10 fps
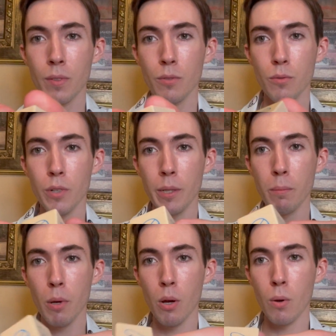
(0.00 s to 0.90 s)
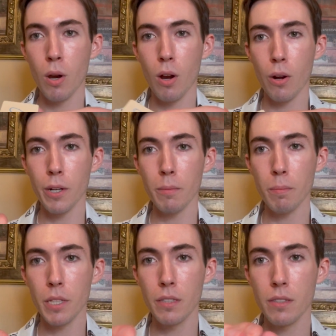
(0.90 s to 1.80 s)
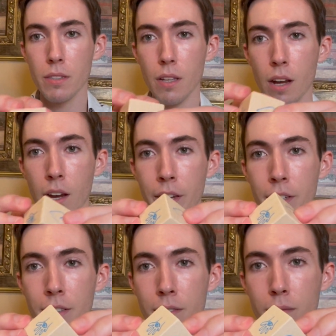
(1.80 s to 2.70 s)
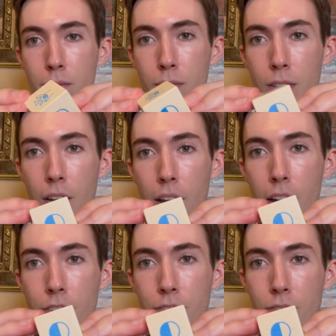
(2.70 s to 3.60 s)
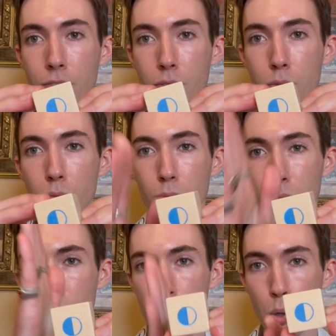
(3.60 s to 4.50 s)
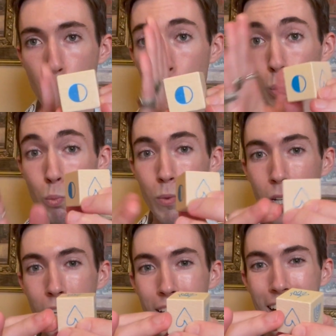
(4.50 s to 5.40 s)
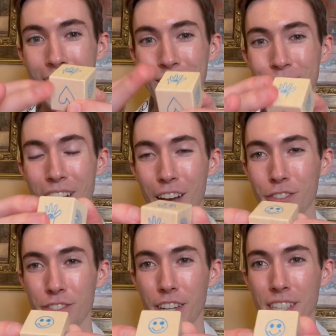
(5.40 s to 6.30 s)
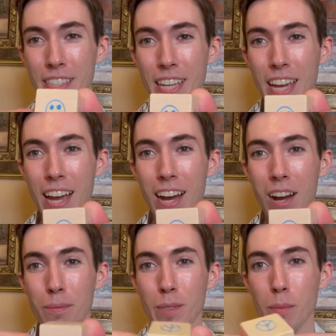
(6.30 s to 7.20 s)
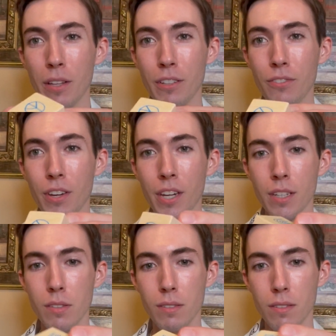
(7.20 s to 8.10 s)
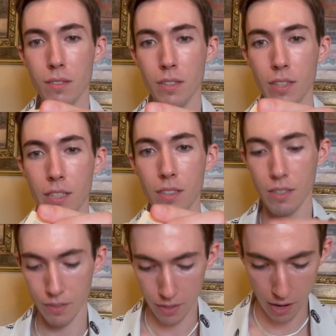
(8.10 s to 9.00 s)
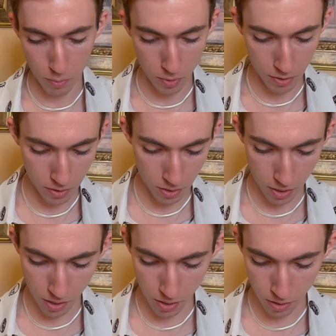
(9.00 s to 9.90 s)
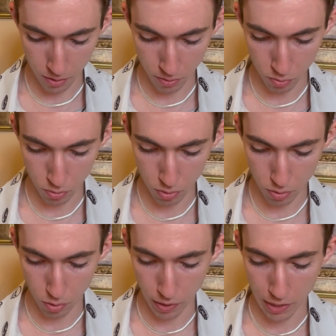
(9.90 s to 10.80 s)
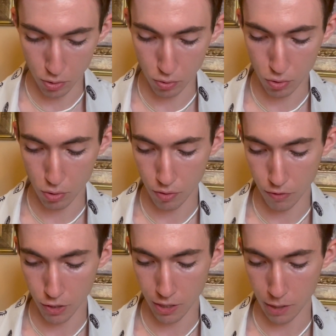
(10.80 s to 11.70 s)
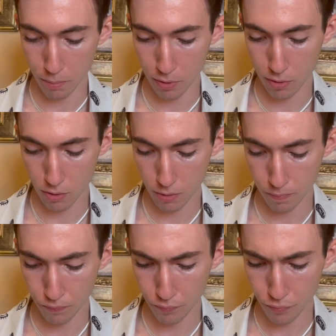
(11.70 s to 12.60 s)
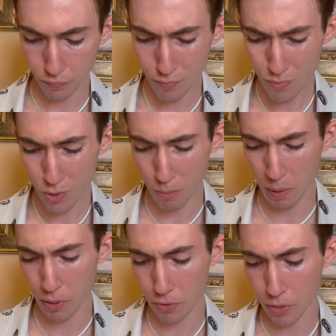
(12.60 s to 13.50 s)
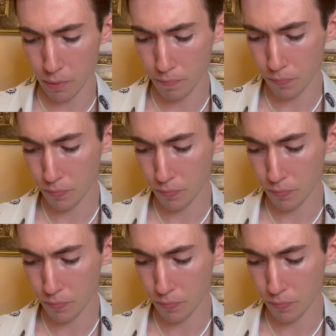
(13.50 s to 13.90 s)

rainbow, heart, peace sign, half moon, half phase, smiley face. That's it on that one. And so I guess there's 2 different types, maybe 3.